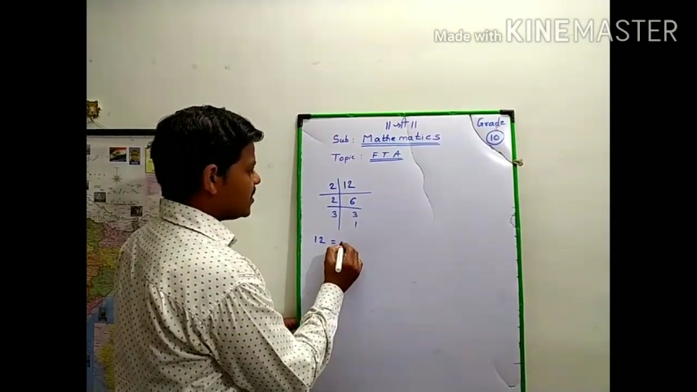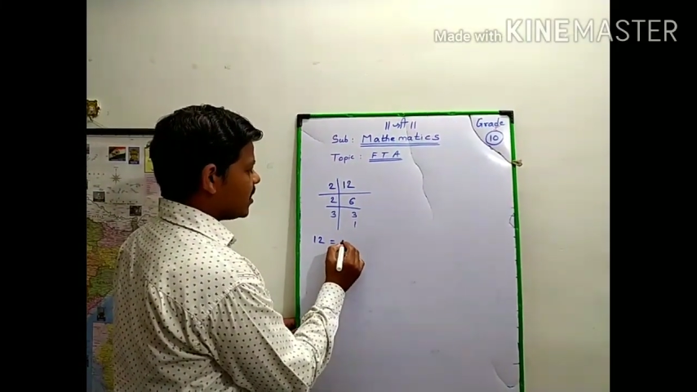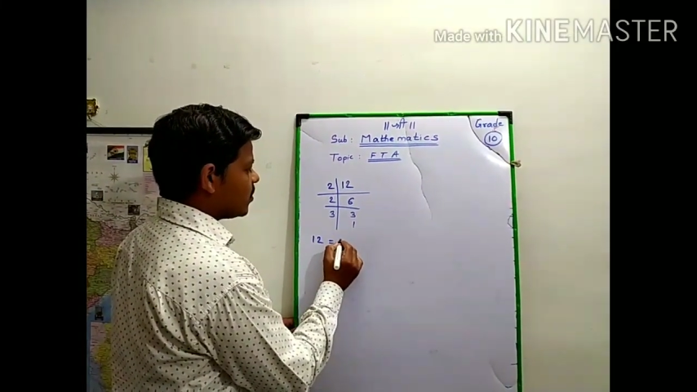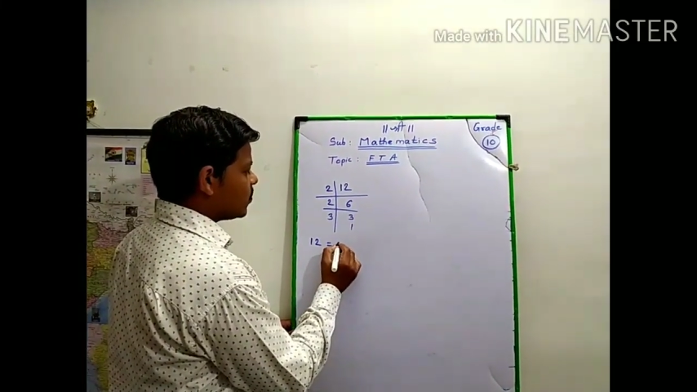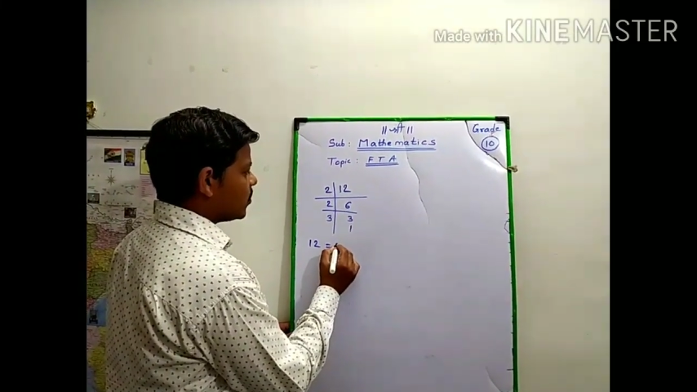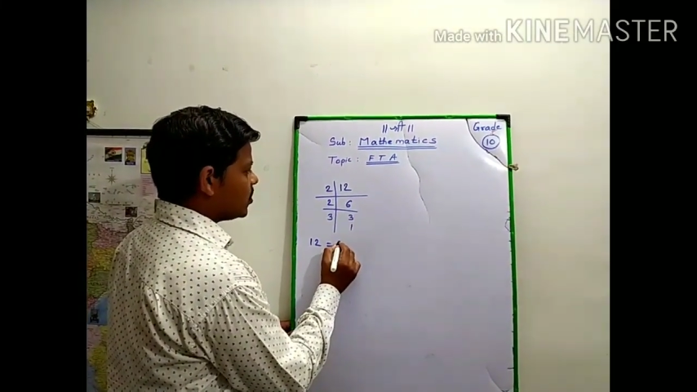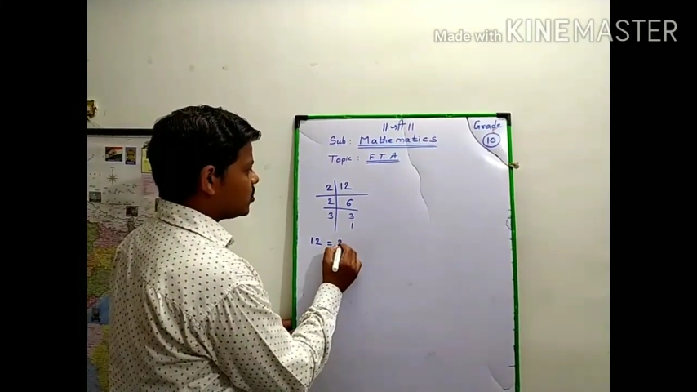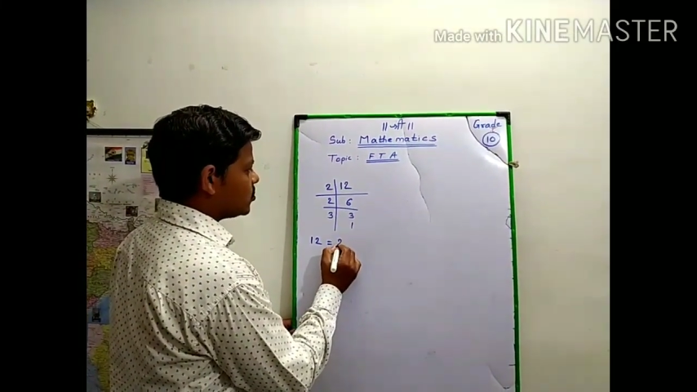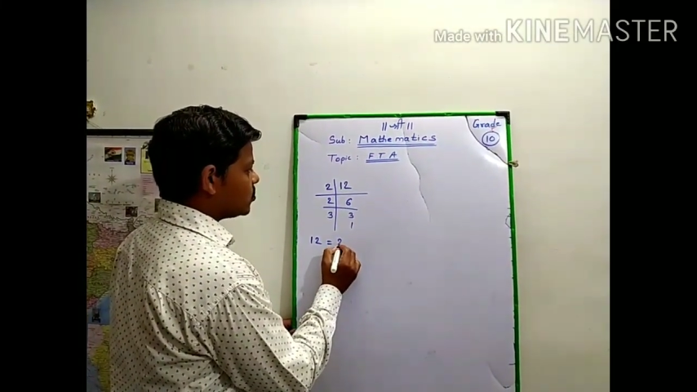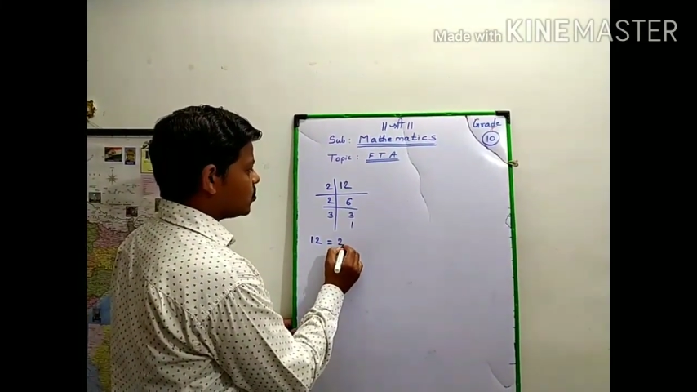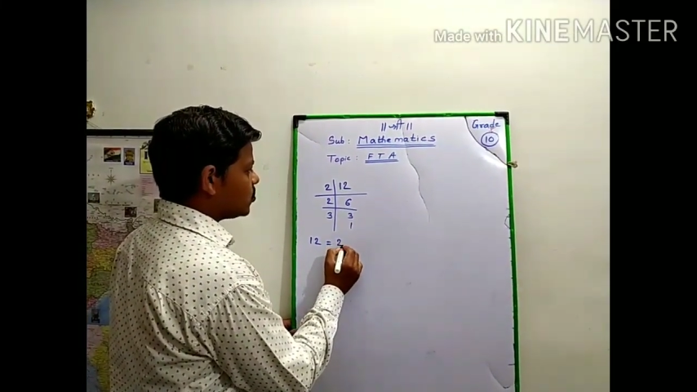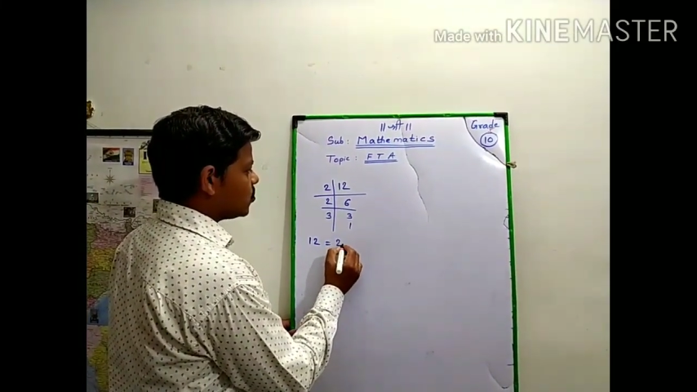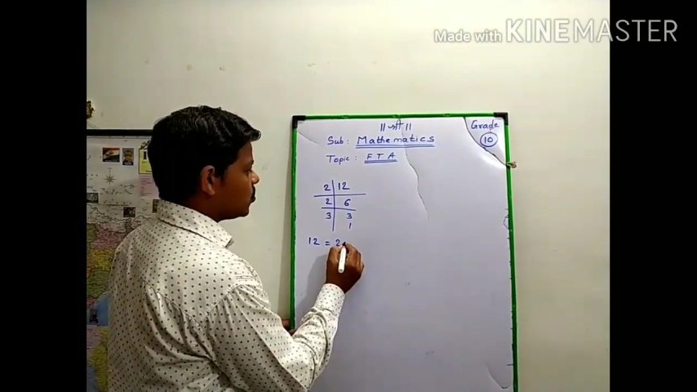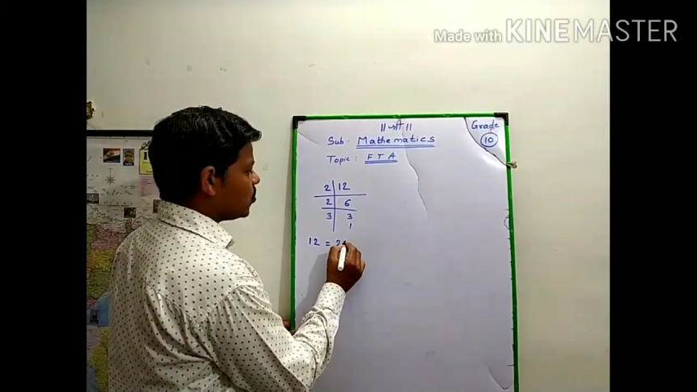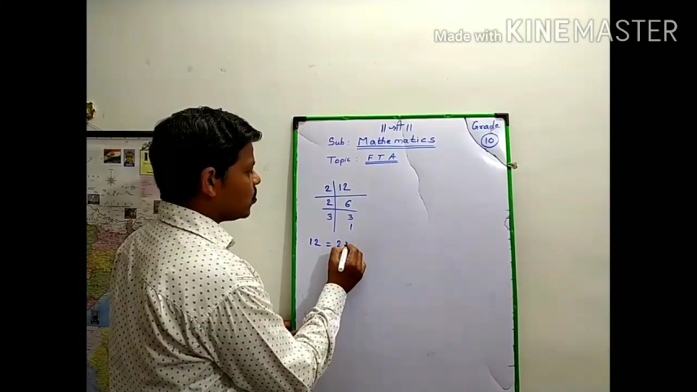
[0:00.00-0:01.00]
equal
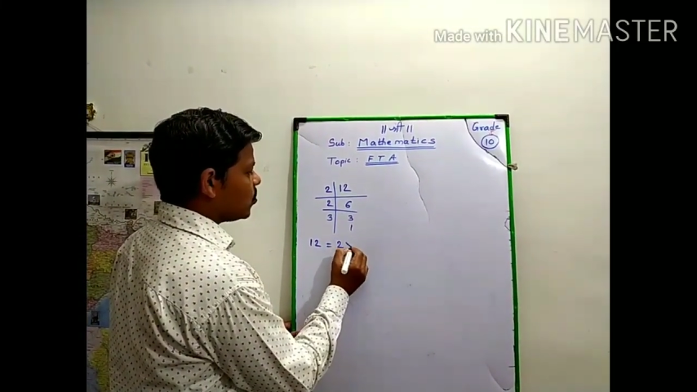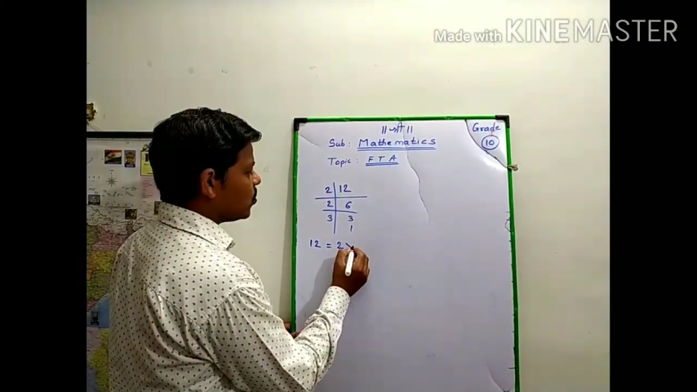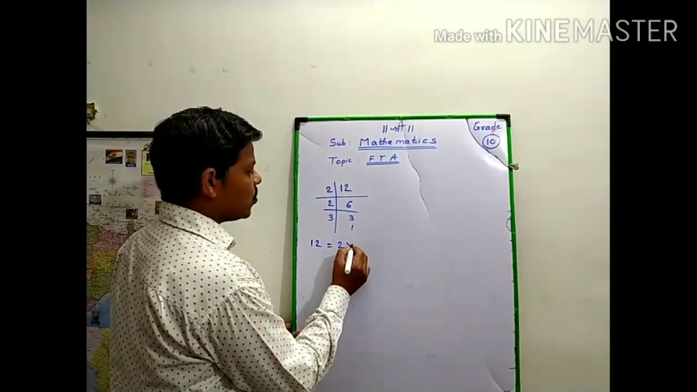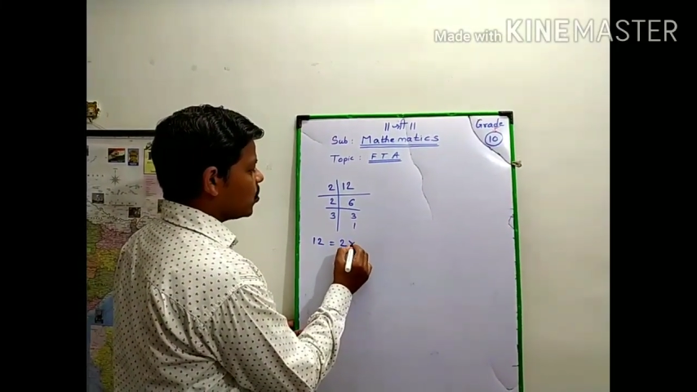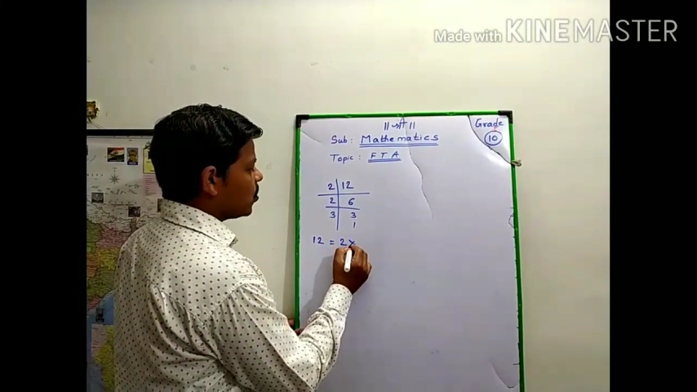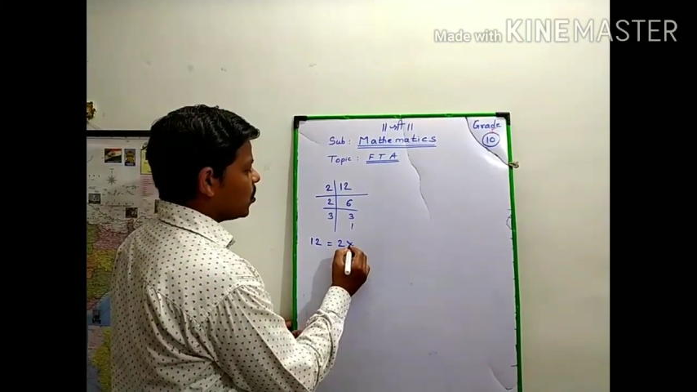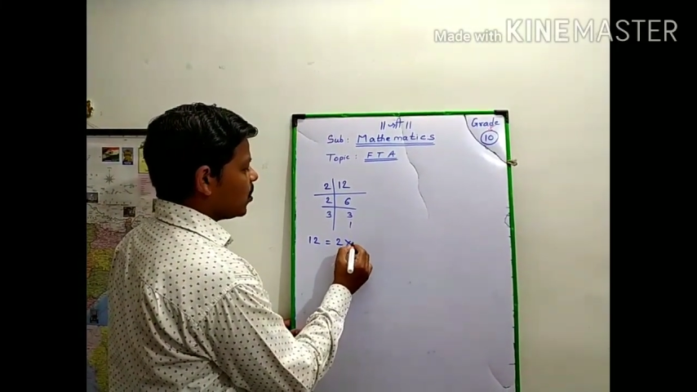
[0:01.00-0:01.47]
to 2